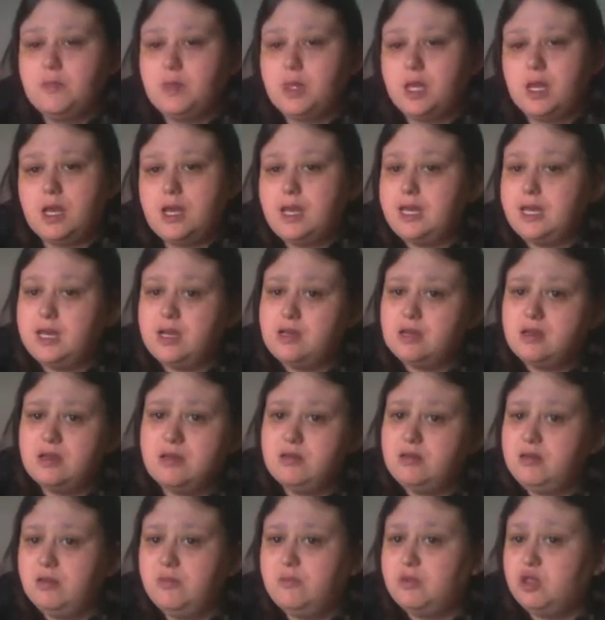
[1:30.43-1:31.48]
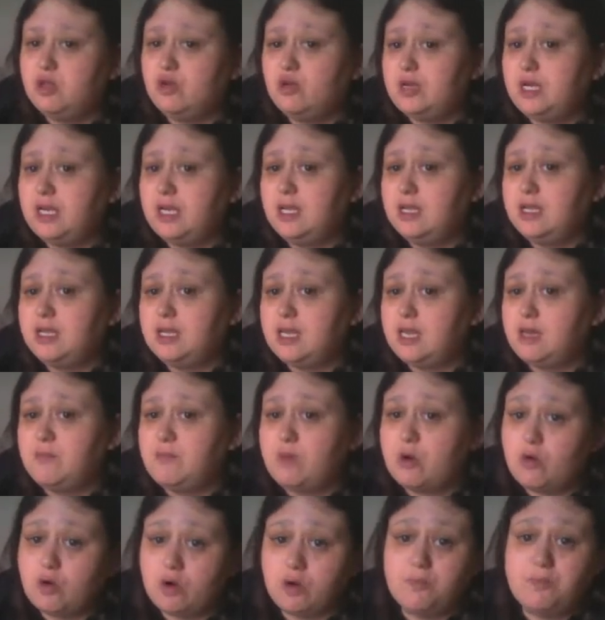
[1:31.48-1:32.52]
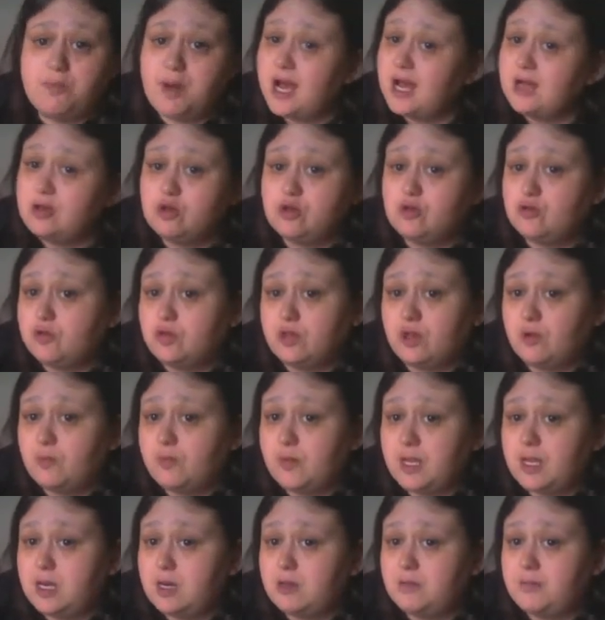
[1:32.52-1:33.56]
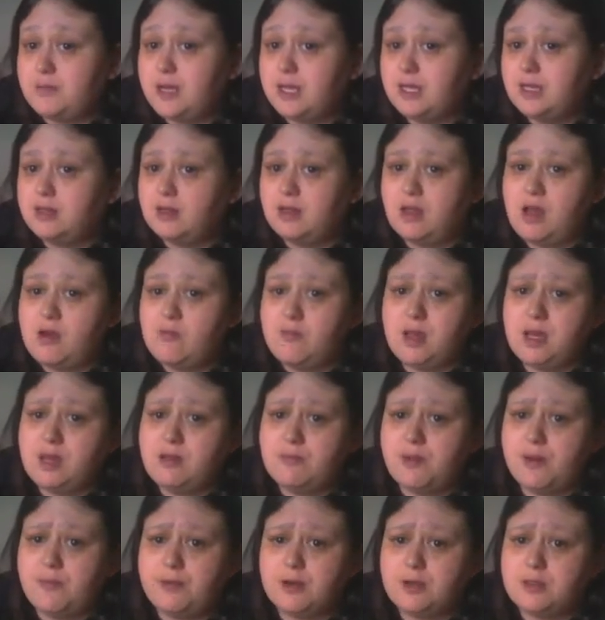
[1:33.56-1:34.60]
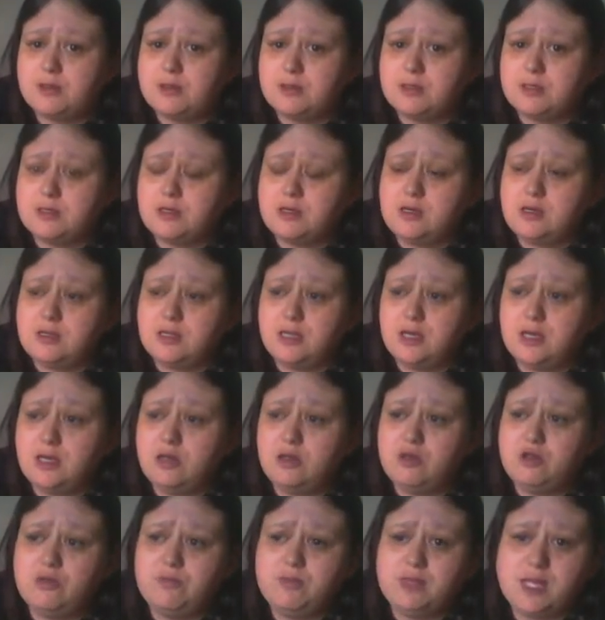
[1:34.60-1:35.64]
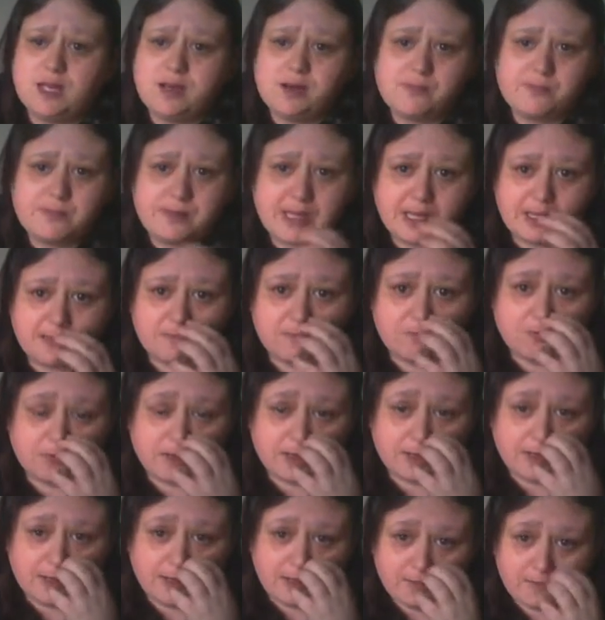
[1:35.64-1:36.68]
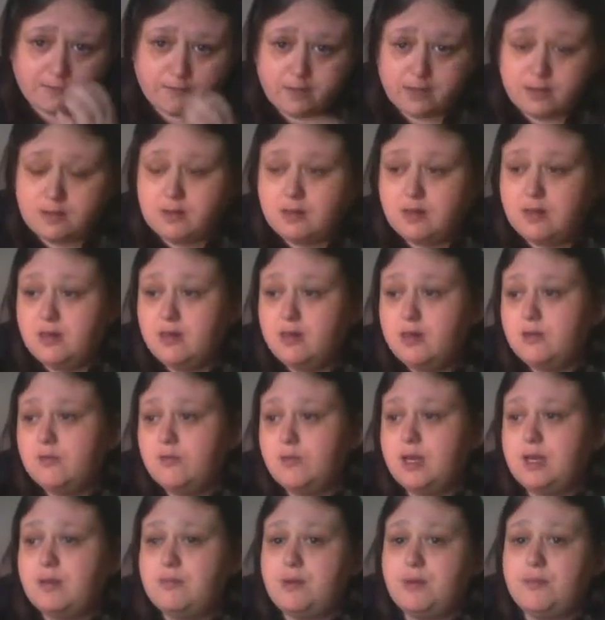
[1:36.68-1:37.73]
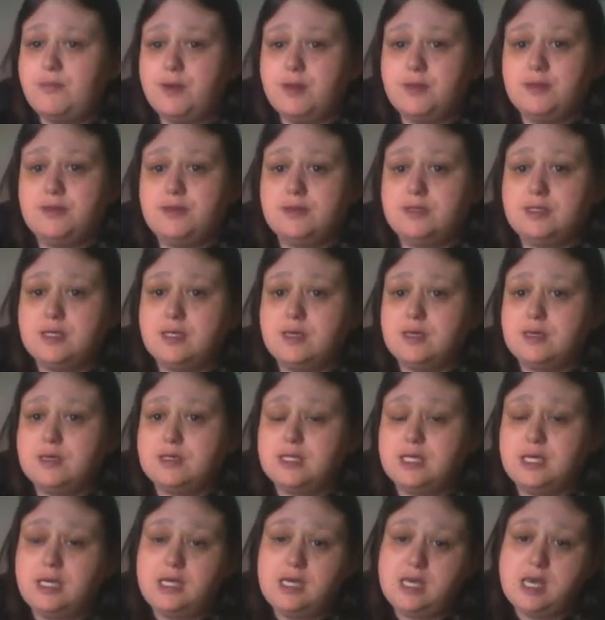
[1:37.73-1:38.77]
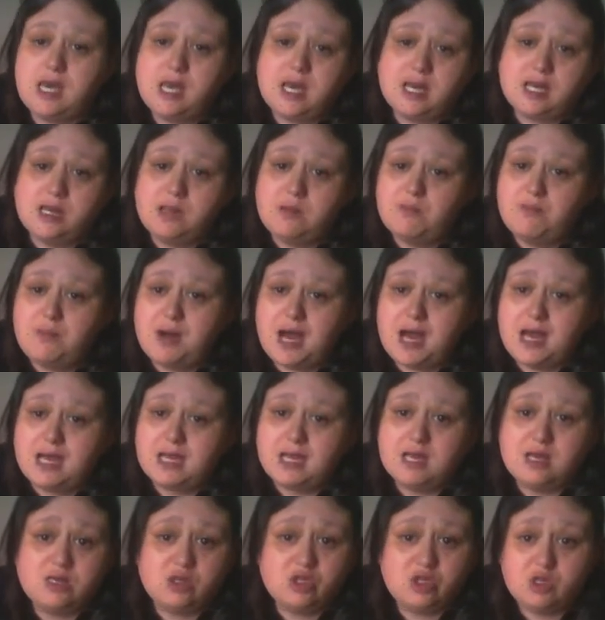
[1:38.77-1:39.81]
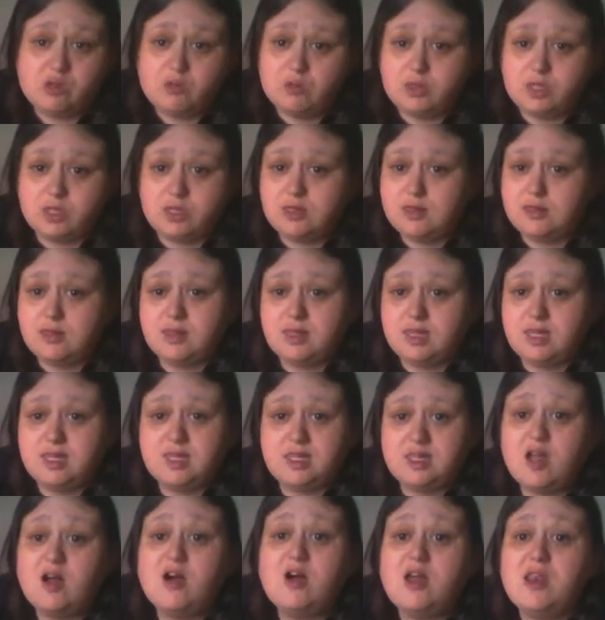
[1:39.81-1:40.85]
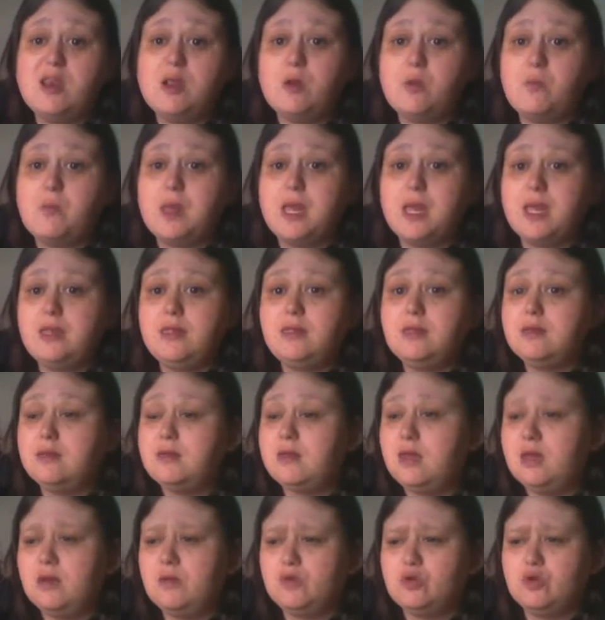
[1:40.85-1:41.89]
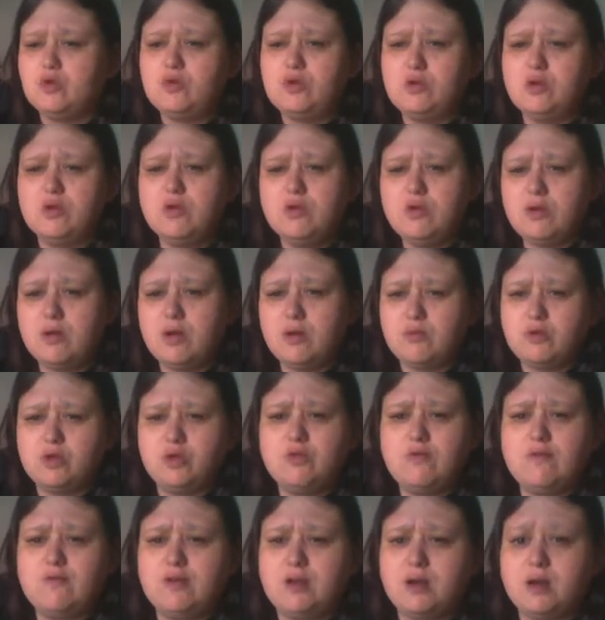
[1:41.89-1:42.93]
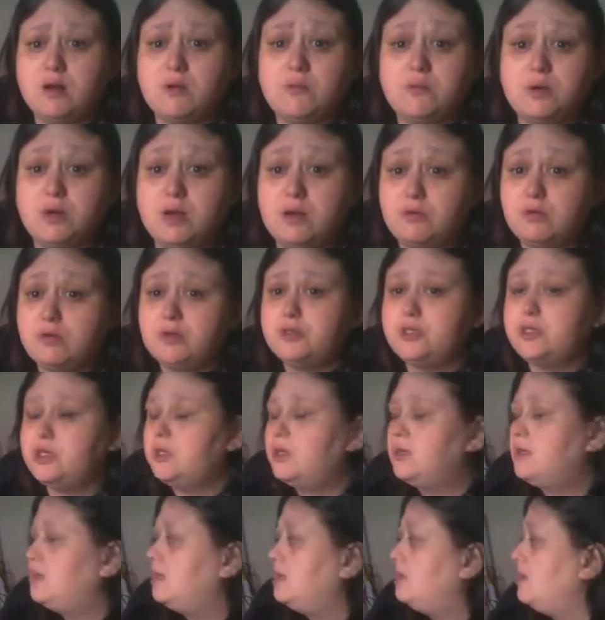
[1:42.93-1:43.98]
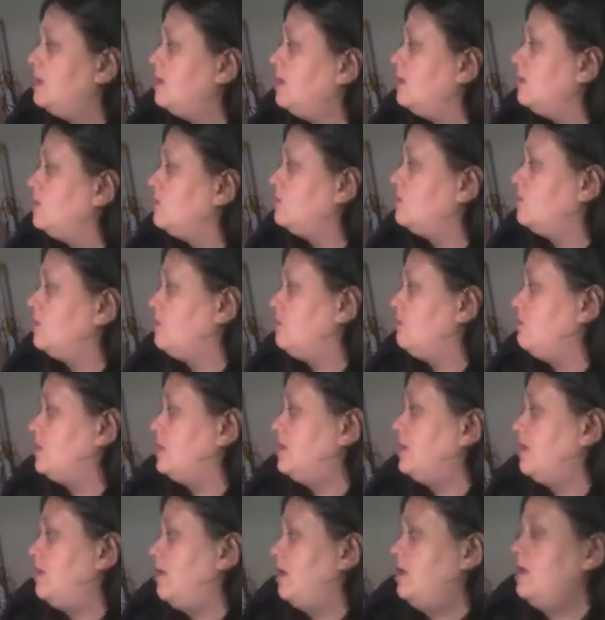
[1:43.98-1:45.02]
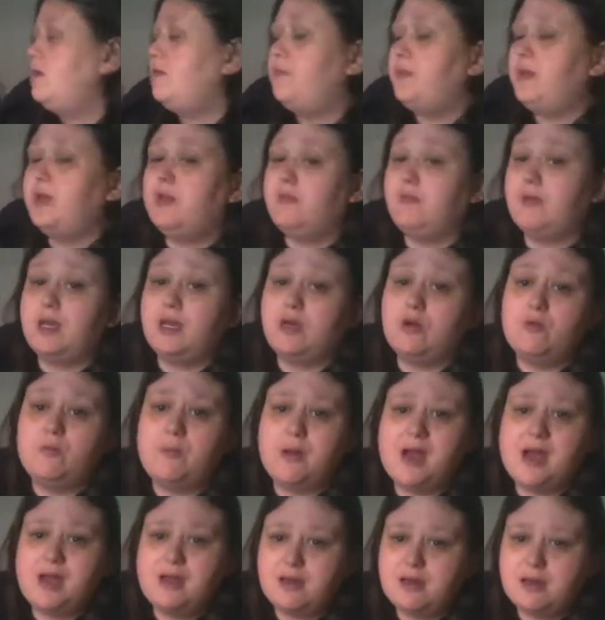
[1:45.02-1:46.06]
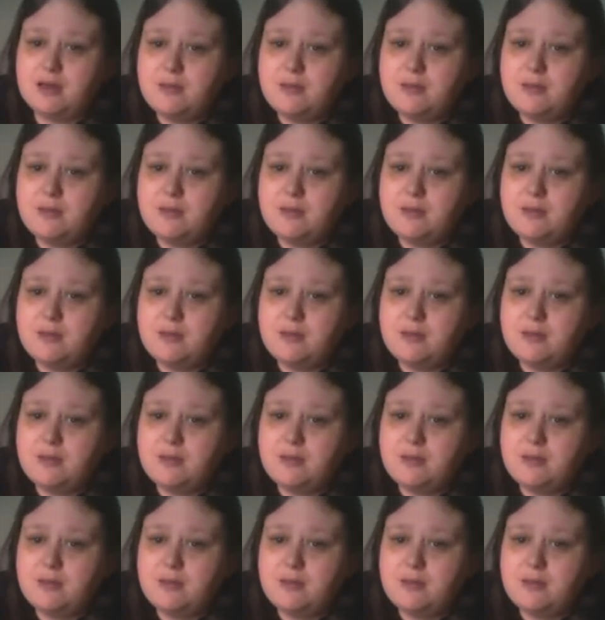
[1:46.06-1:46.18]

And then the majority of the time I'll come back and she'll still be in her bed. Like, I went to my brother's the other day, she was in her bed before I left. Went to my brother's the other day and I came back and she was still in her bed. And I was out for a couple of hours. So she was still in her bed when I got back.